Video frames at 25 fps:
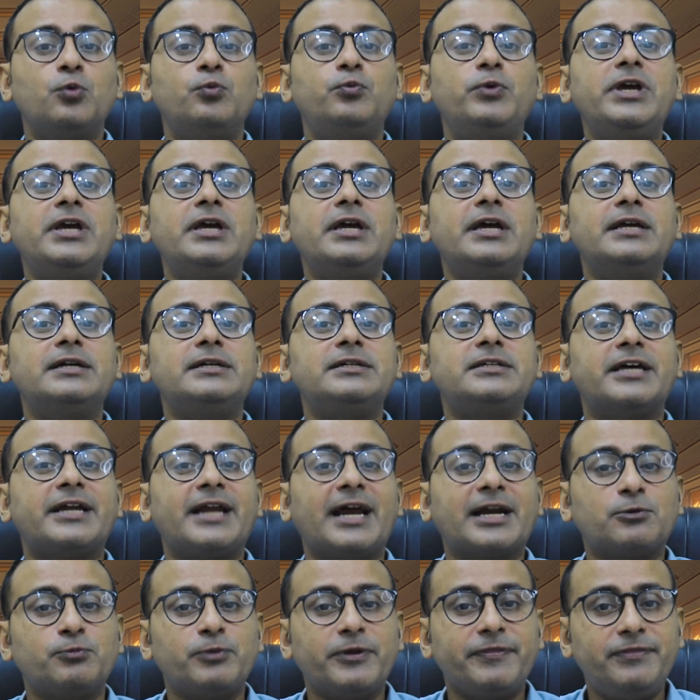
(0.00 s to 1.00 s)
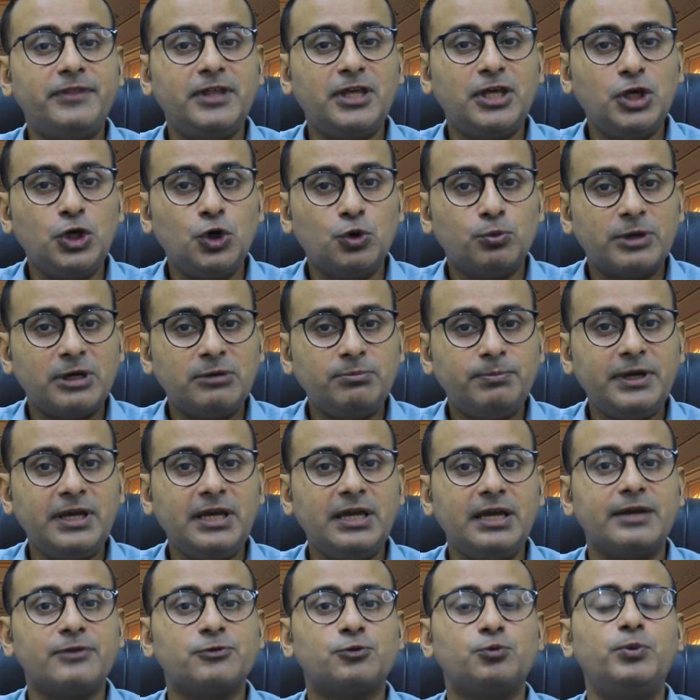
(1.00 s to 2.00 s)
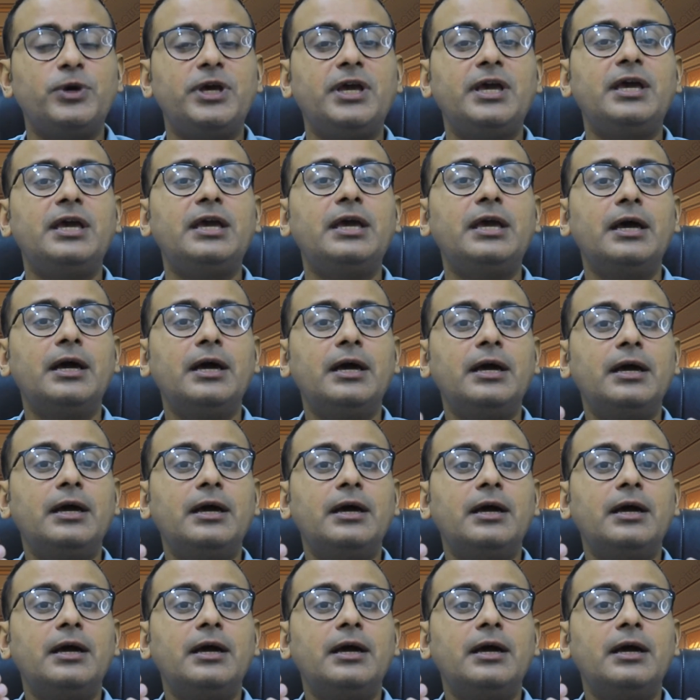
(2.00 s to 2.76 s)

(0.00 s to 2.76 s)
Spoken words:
we interact with the human beings. We